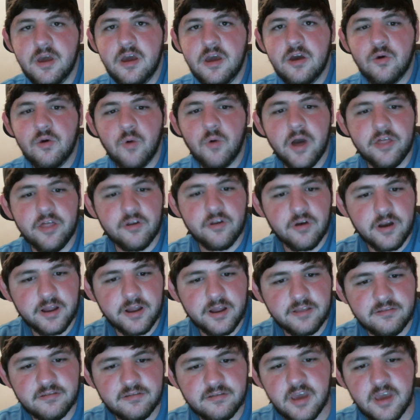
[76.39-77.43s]
whether
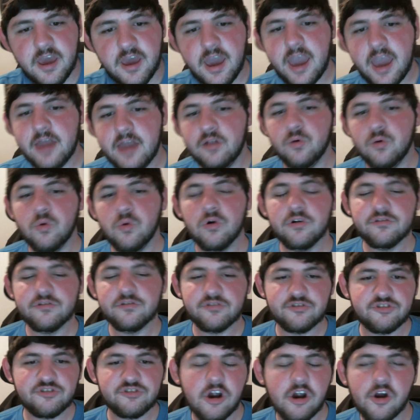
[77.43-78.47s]
it's Halo Wars or
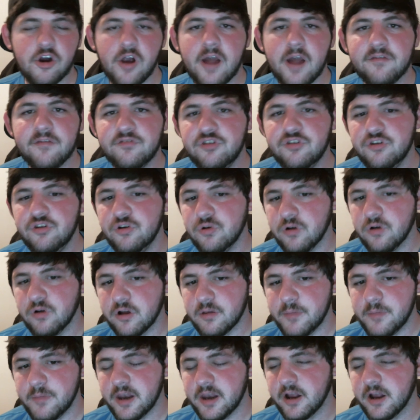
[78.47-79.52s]
StarCraft II or
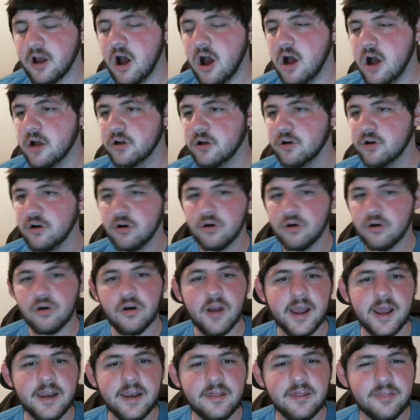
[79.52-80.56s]
Command & Conquer or
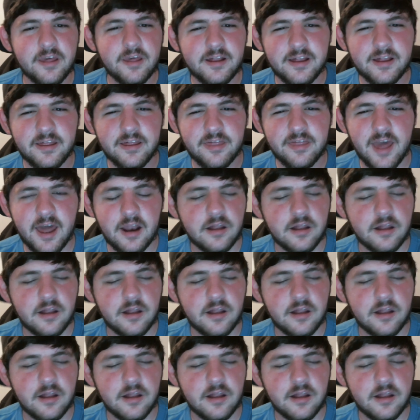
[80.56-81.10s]
anything like that.